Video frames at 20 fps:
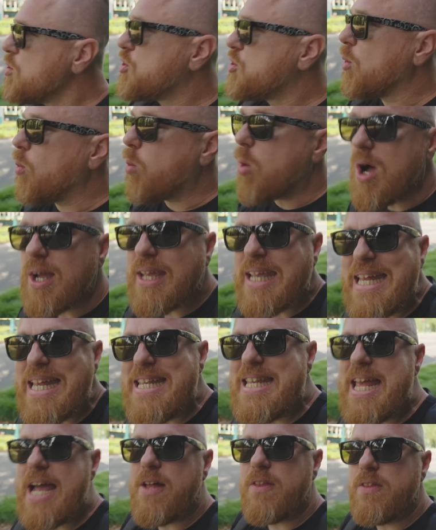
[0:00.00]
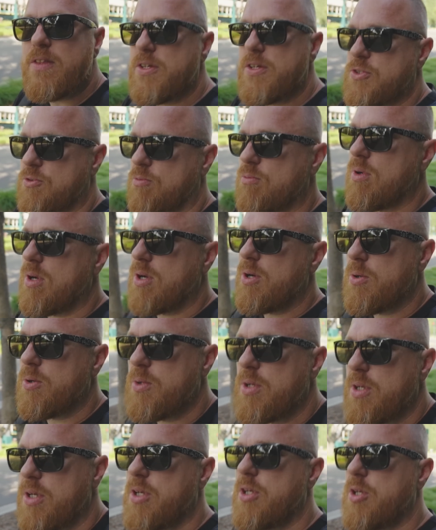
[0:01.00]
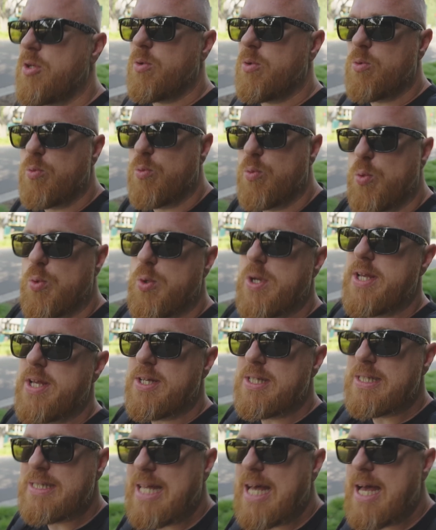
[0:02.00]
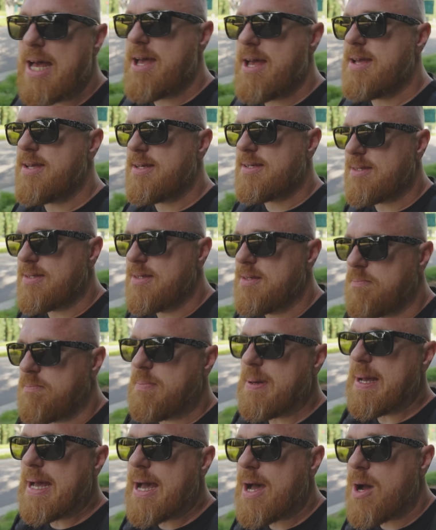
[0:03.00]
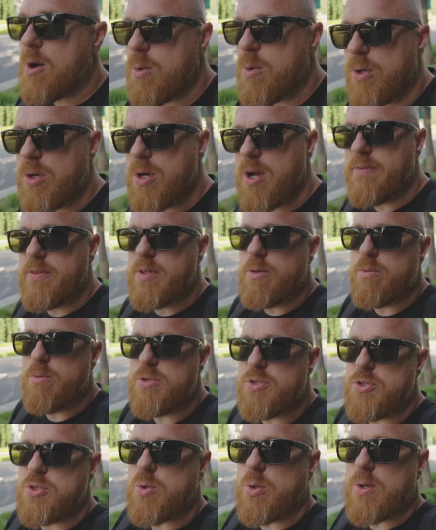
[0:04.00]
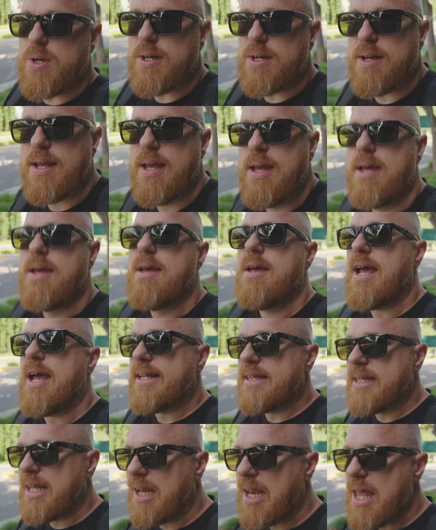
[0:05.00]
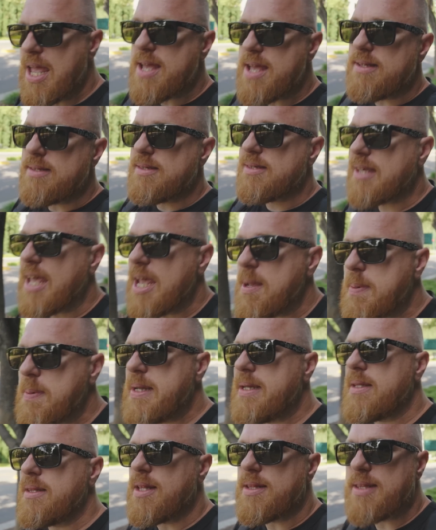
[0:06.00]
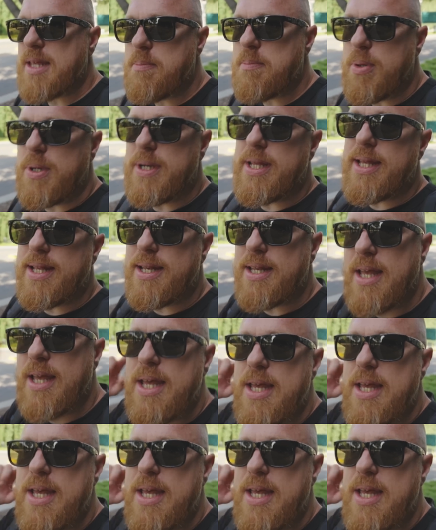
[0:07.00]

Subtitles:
So walking down this road, you realize the power of the resort and the landscaping that they put in.